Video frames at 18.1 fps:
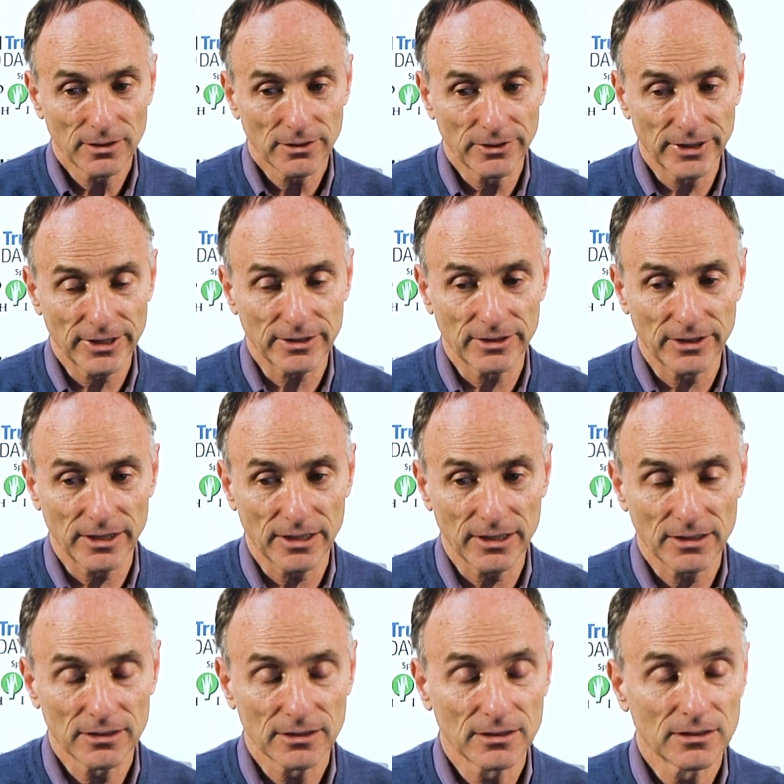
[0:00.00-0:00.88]
that
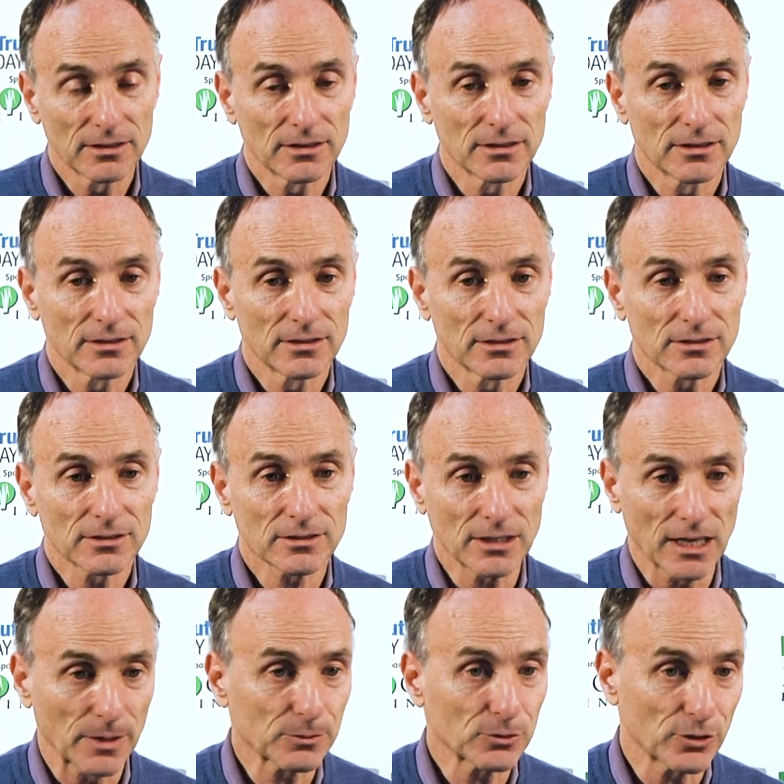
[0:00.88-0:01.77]
they
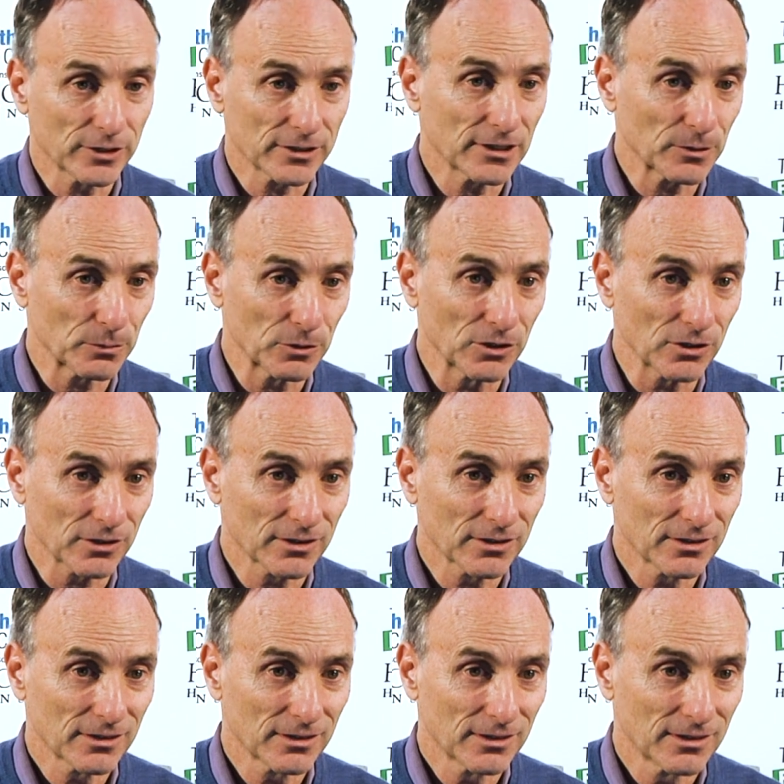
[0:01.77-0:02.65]
stopped drinking
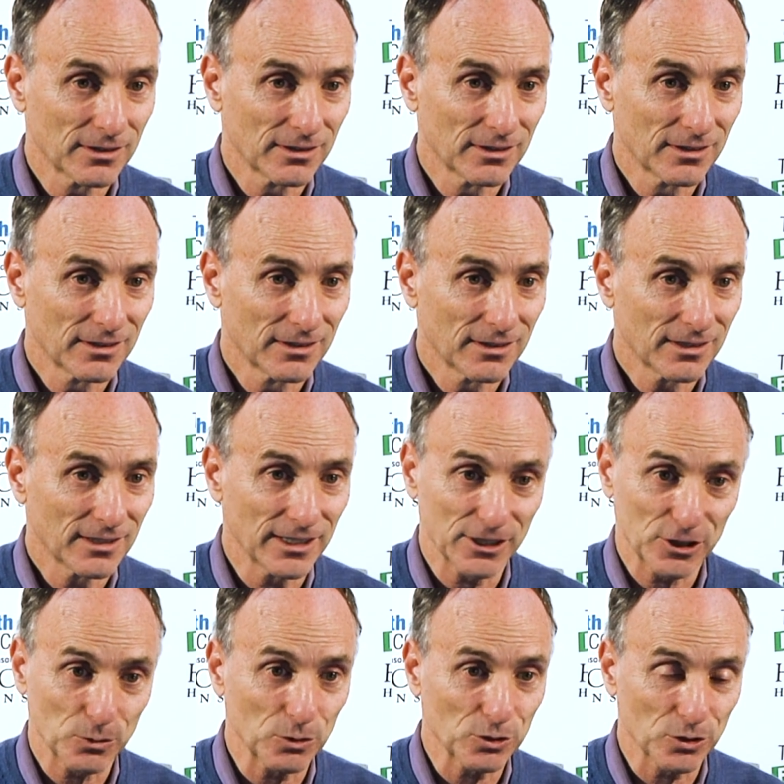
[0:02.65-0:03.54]
milk.
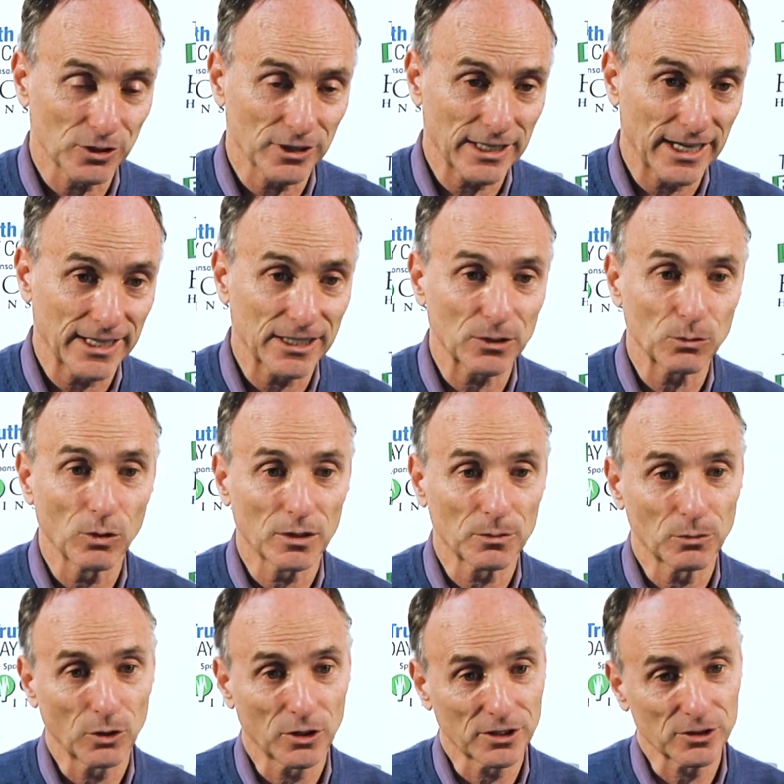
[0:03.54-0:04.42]
Unless it was organic, one
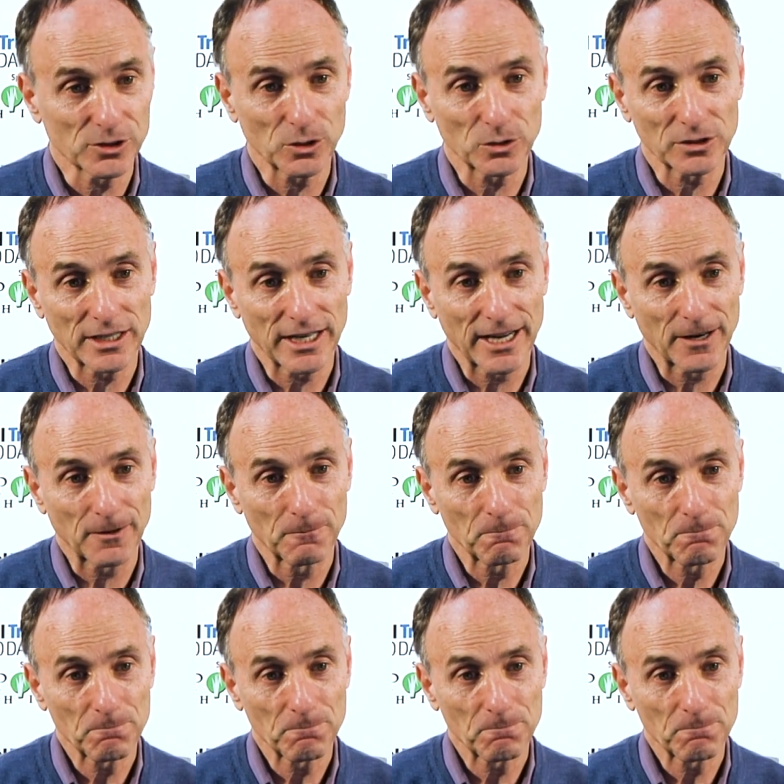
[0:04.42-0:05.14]
bought his own cow.